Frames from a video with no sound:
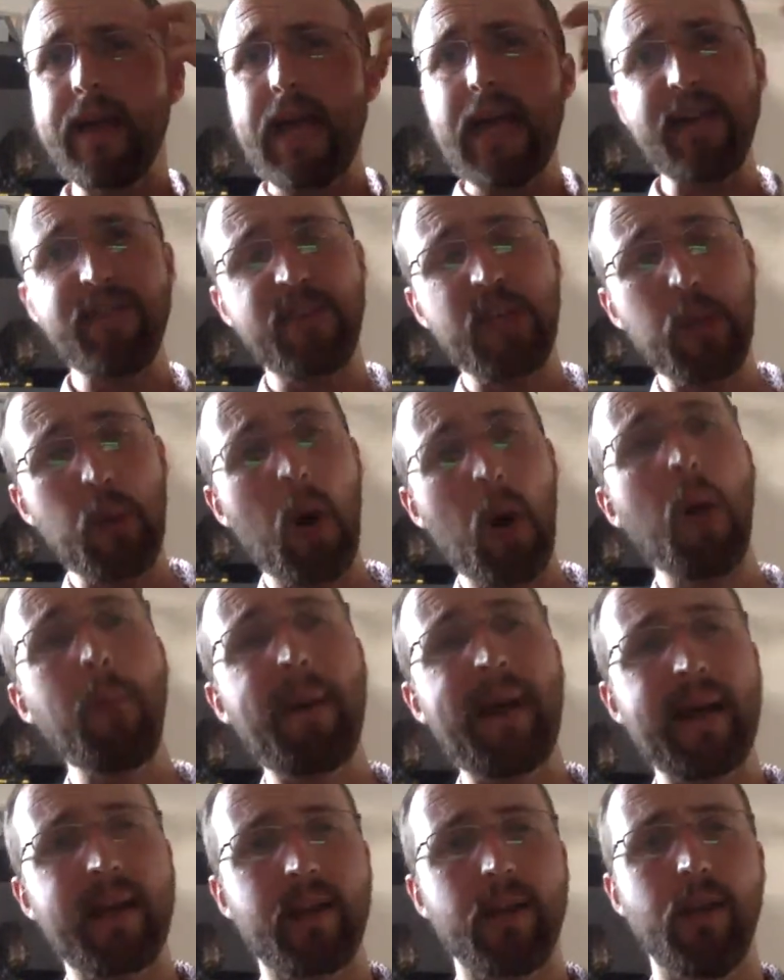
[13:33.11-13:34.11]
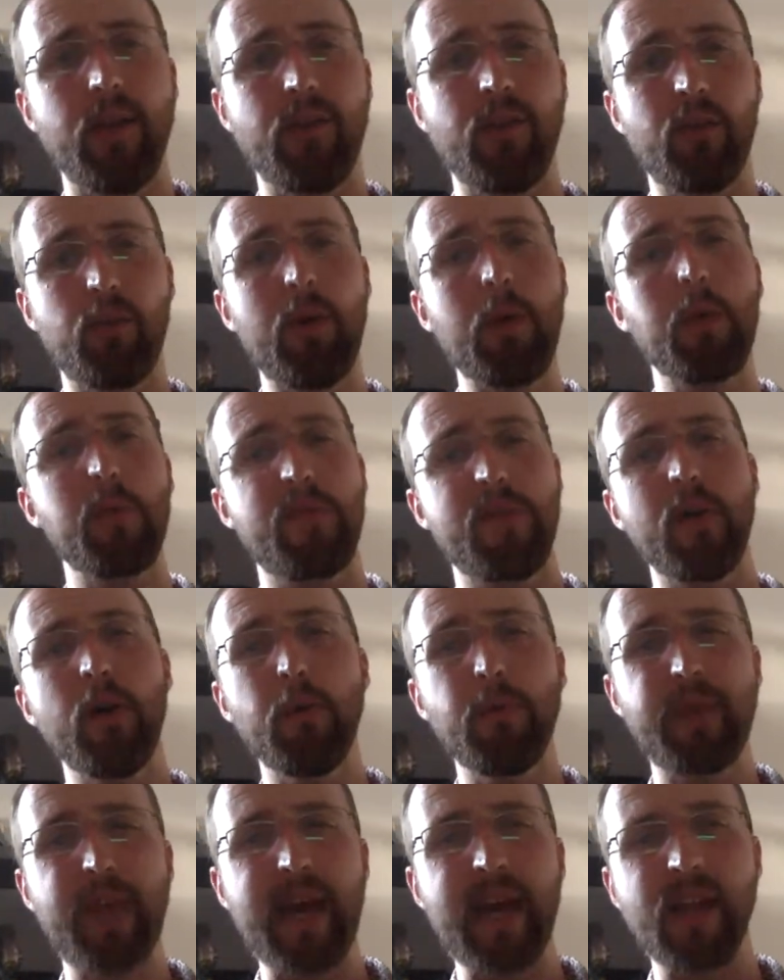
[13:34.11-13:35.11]
If you are backers as well with the
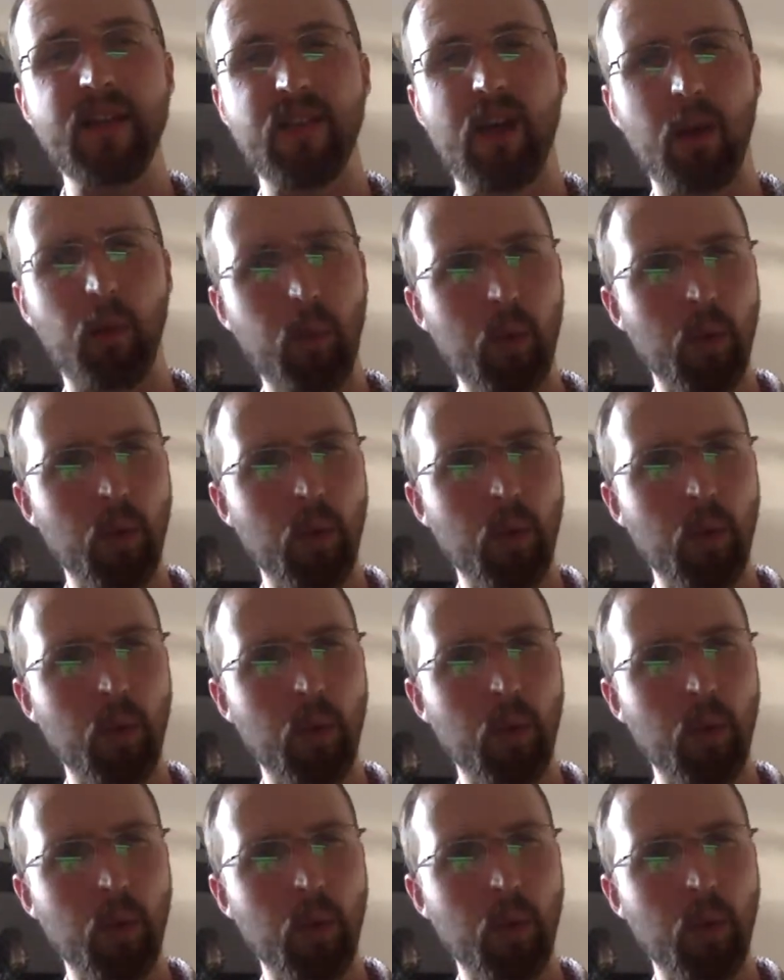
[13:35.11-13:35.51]
updates, I